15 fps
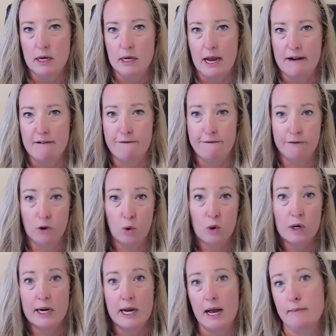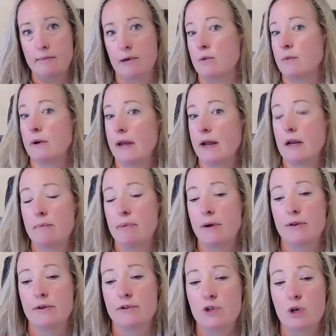kind of floor cupboard where they could
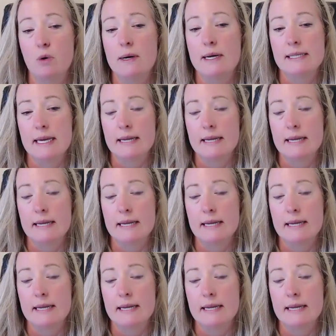put their toys.